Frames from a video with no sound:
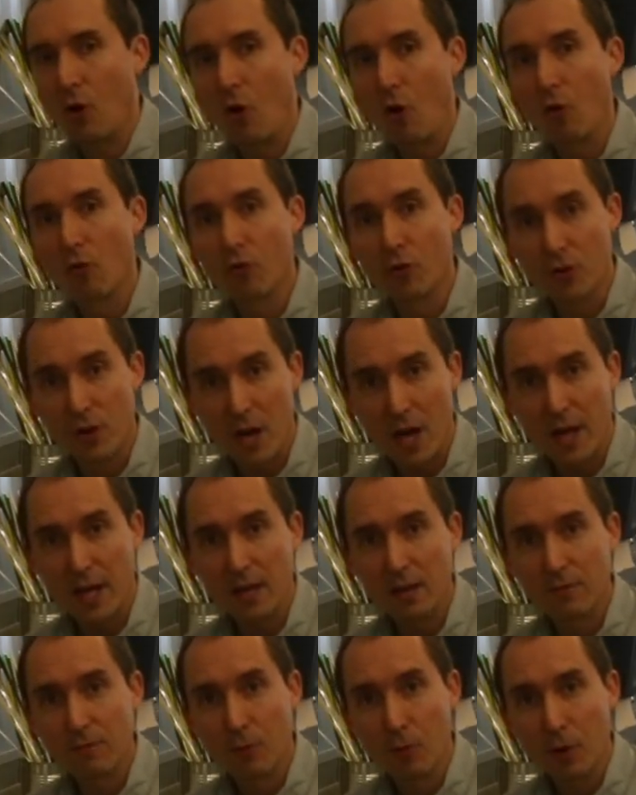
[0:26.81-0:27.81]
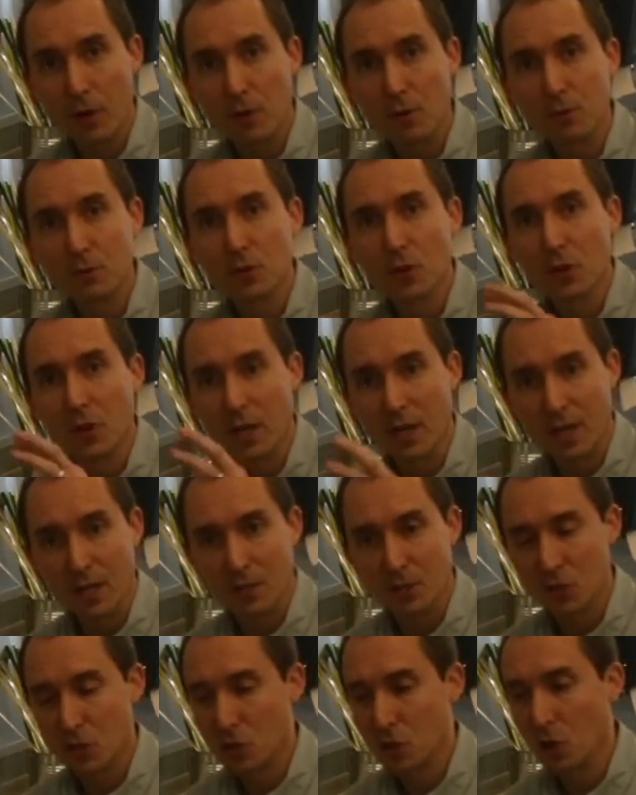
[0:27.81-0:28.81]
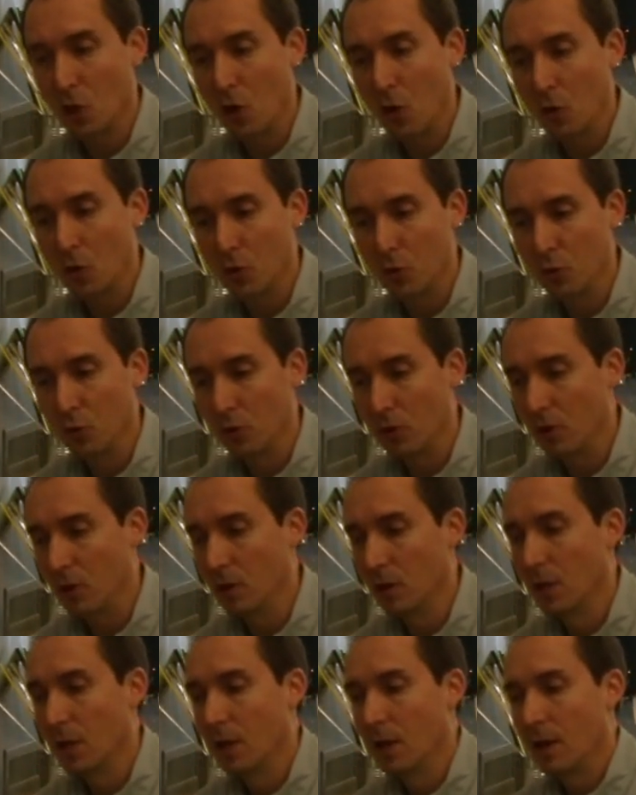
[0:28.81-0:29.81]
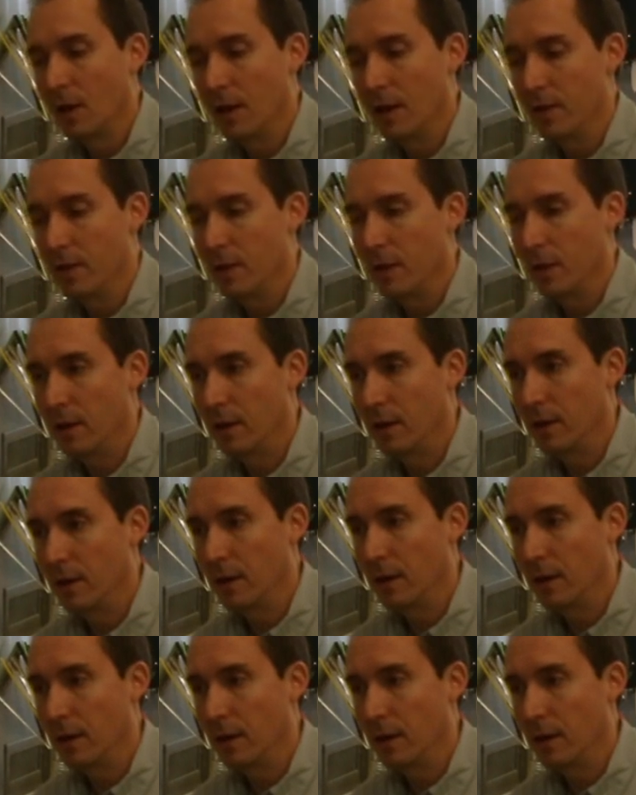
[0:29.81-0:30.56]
overnight for you so they can slow cool. And then